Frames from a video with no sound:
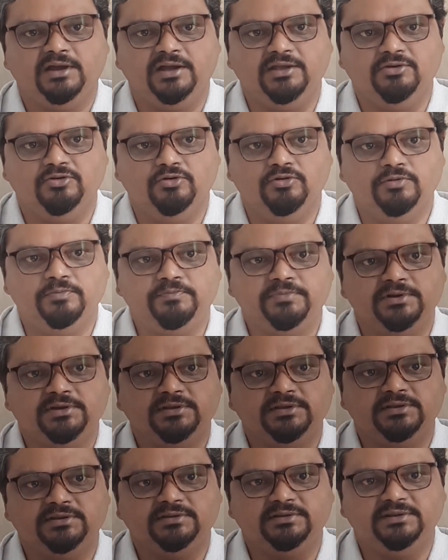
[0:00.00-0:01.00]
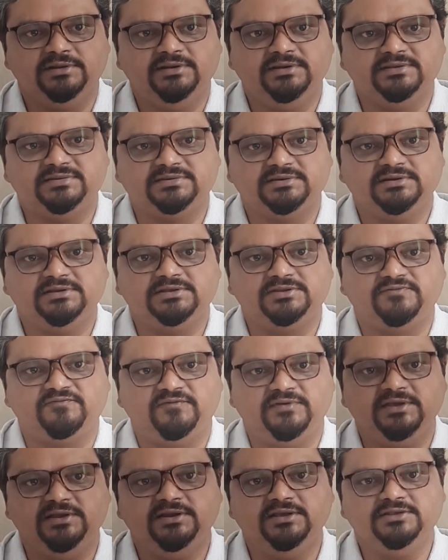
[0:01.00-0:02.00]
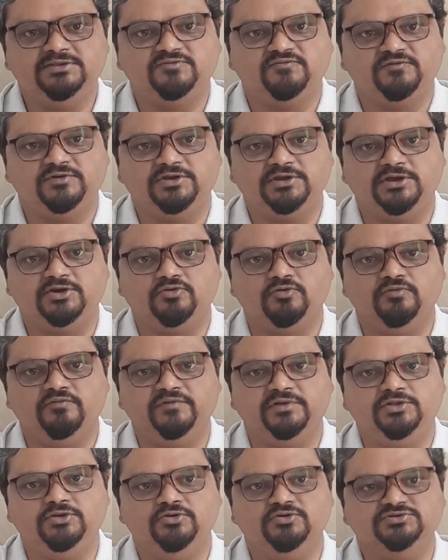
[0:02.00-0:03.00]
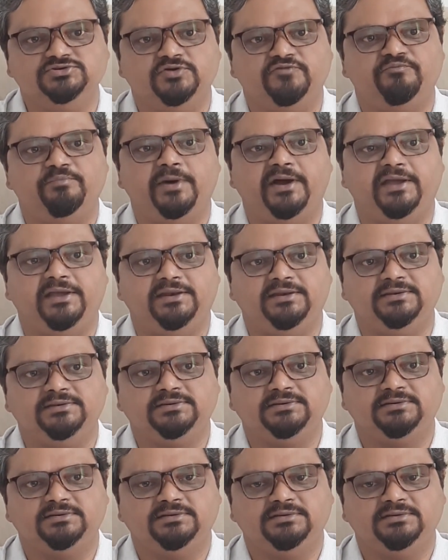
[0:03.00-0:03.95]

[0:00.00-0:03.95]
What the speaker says: I hope the listeners' feelings would echo with those of mine.